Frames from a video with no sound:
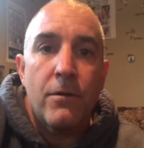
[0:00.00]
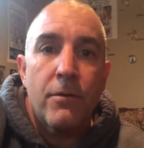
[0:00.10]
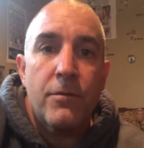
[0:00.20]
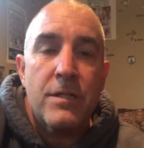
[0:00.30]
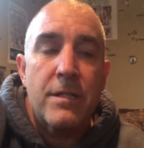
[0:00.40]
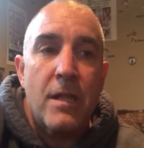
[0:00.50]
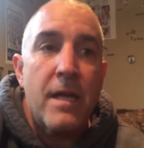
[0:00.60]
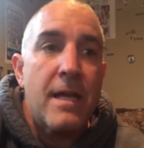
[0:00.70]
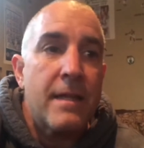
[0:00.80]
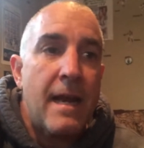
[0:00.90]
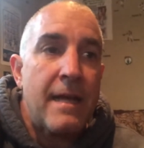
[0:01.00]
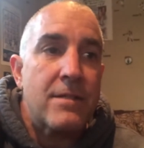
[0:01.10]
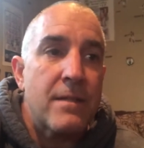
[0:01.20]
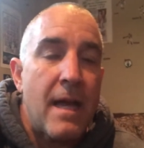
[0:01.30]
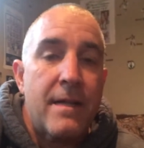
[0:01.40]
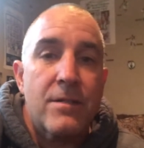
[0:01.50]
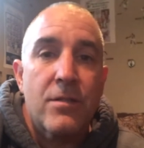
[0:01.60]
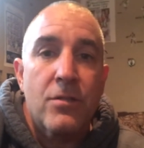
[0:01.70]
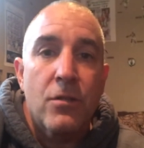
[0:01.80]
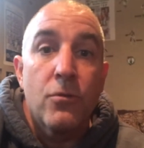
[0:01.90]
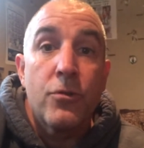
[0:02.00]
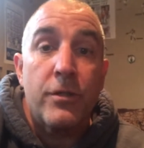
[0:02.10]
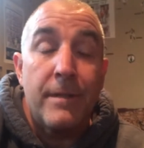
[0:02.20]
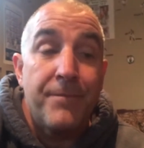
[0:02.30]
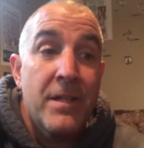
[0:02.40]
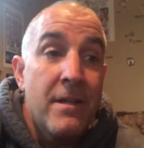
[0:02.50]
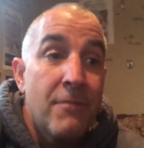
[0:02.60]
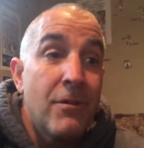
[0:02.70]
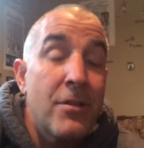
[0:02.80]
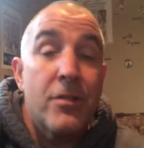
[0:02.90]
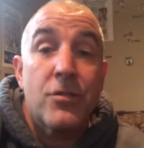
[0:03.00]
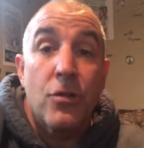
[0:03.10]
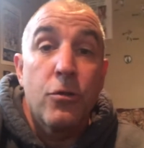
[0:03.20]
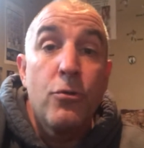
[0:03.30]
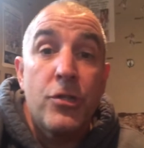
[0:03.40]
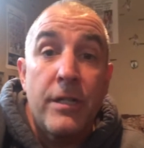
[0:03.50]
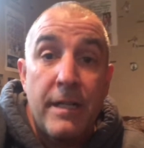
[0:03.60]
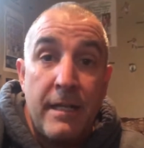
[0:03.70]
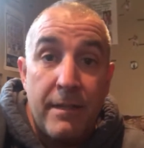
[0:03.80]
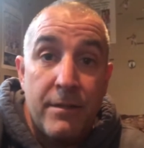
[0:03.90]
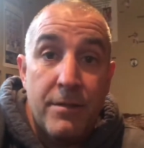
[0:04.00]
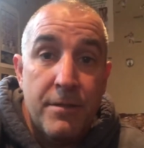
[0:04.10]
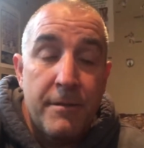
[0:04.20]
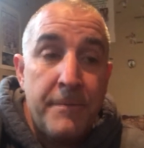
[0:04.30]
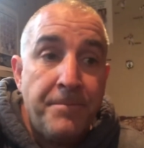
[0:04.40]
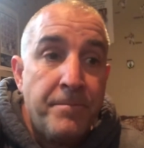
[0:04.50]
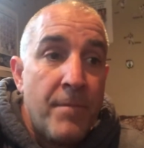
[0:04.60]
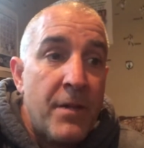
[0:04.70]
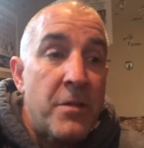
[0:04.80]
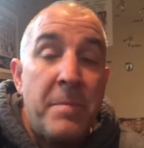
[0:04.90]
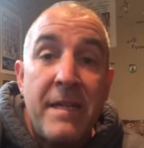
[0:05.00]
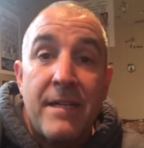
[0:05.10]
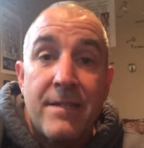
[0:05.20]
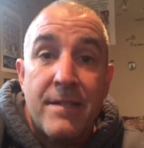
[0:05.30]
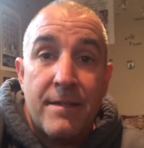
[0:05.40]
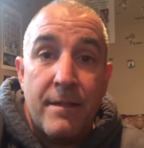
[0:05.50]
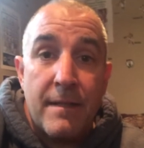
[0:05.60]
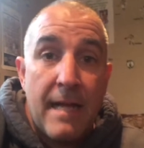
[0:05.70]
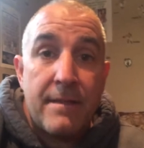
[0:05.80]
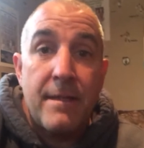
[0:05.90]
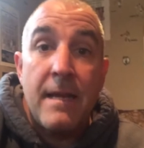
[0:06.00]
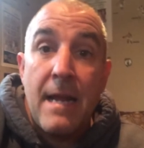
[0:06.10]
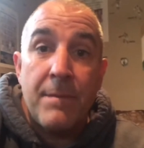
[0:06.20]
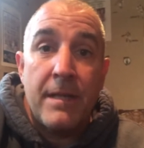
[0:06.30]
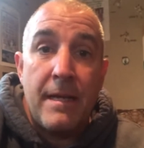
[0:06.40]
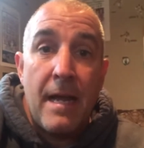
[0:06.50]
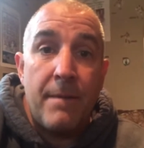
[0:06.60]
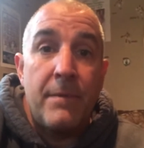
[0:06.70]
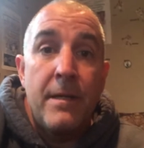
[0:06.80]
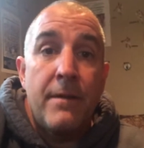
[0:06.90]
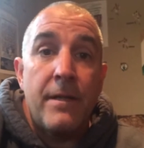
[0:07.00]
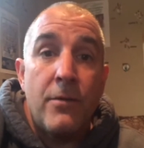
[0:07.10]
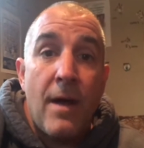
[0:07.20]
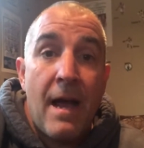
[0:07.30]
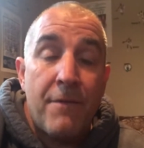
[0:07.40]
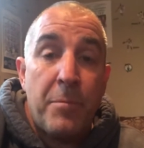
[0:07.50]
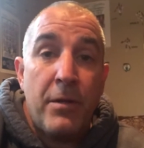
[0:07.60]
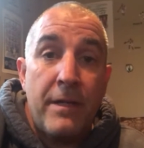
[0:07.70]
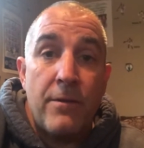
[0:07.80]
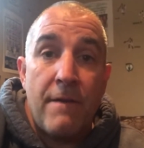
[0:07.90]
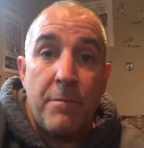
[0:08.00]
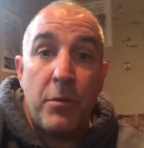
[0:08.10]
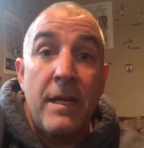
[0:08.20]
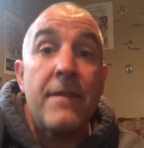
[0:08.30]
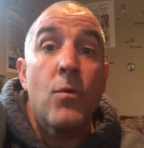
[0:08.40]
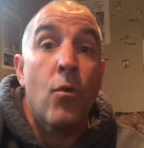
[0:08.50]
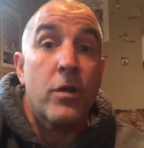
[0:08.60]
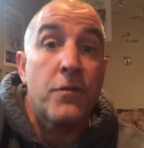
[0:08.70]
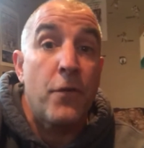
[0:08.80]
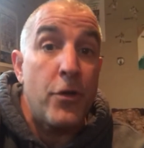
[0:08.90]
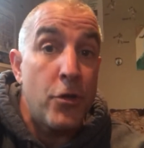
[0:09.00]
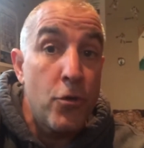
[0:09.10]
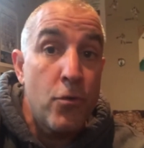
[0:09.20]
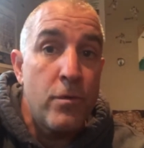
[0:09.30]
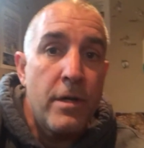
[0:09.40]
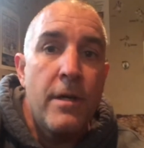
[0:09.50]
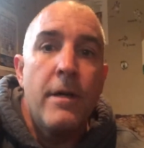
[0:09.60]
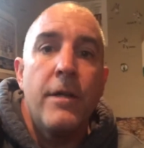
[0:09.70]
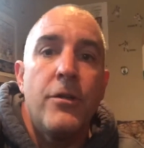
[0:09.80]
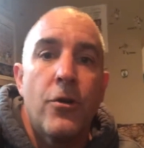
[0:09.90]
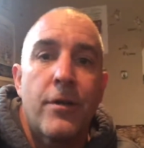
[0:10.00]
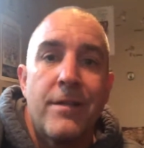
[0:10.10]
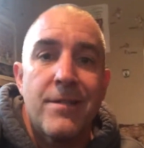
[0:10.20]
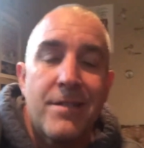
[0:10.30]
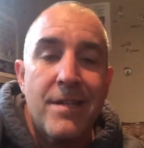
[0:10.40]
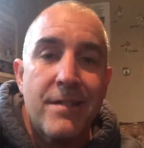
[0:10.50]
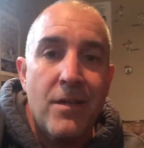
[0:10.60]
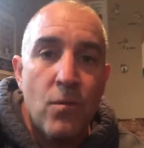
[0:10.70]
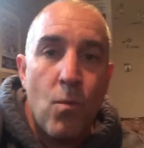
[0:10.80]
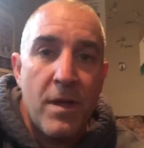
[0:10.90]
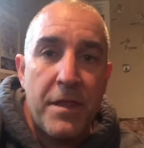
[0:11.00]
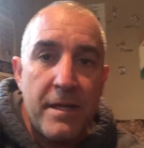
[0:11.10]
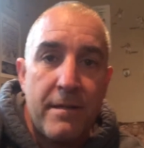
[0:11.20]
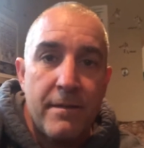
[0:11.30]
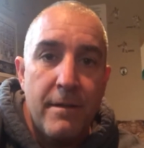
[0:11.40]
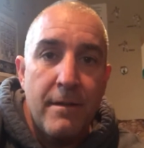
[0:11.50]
thinking that it's the solution. And really the solution is to be consistent. That's the name of the game. That you have a plan that works for you, you're consistent with it,